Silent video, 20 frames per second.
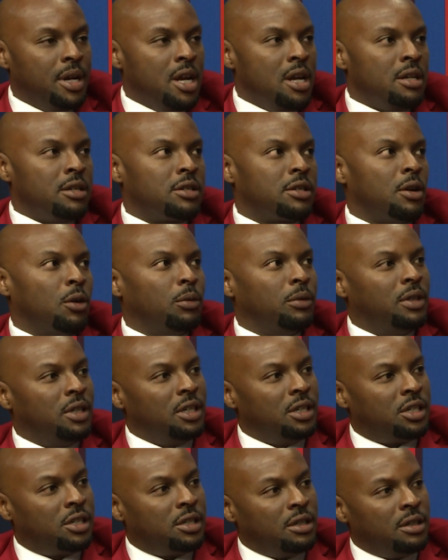So
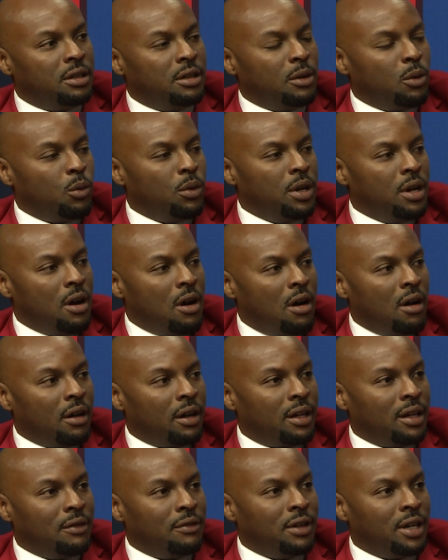this year we are
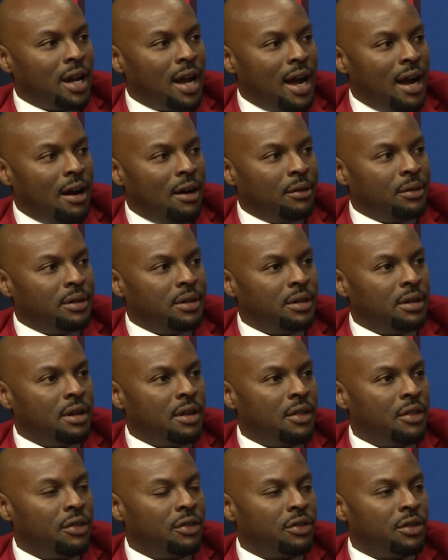giving out
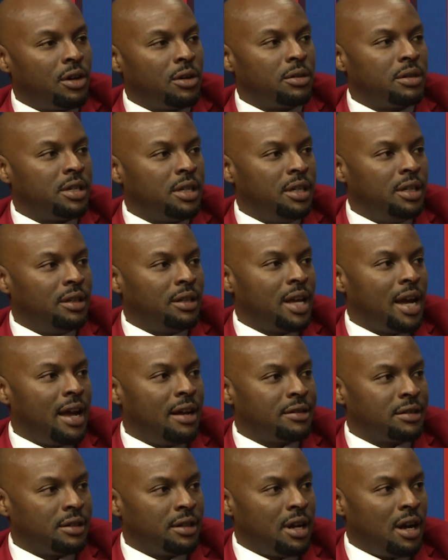
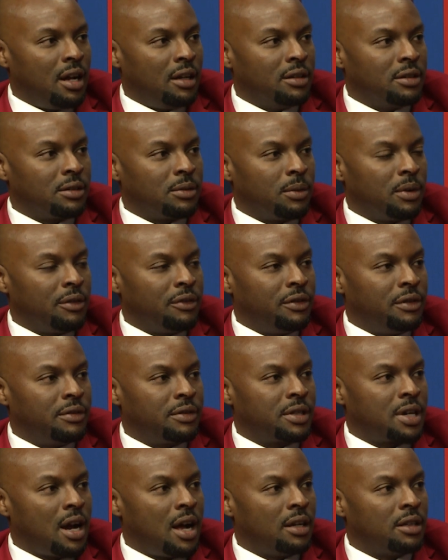$13,000 worth of
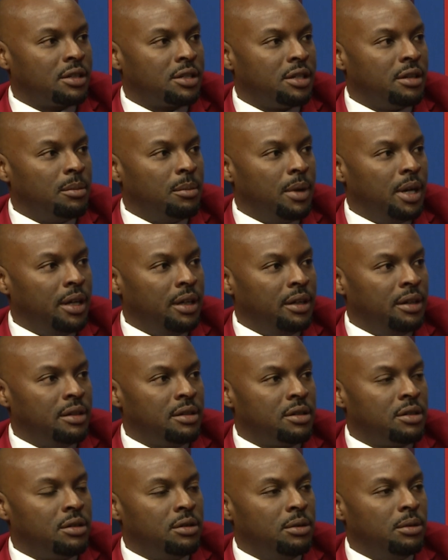scholarship money
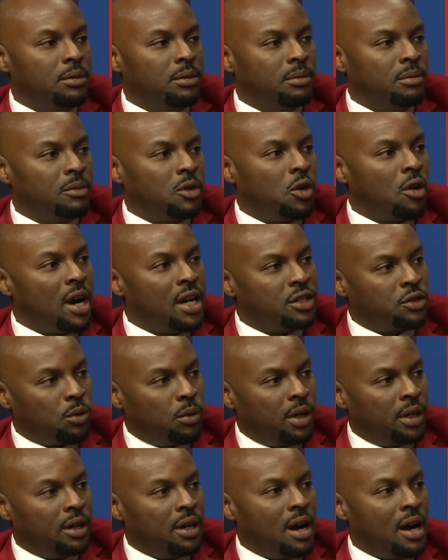to
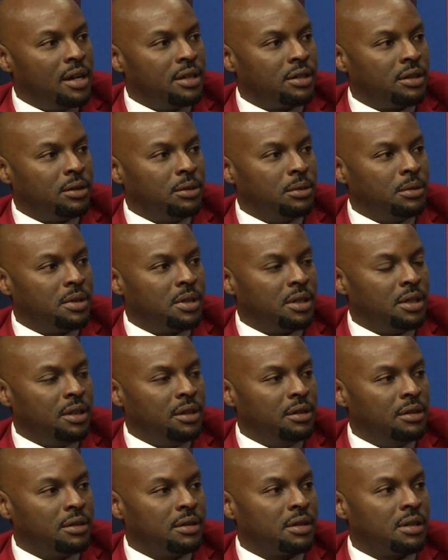graduating high school
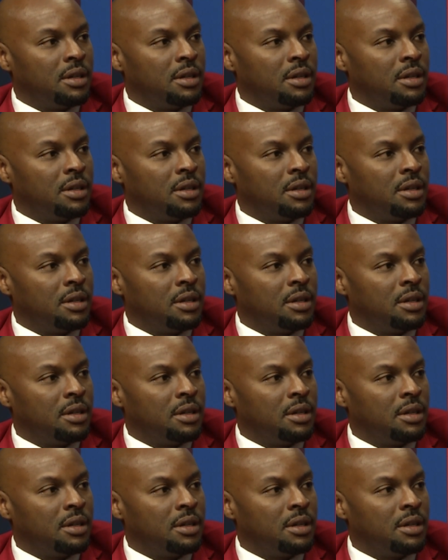seniors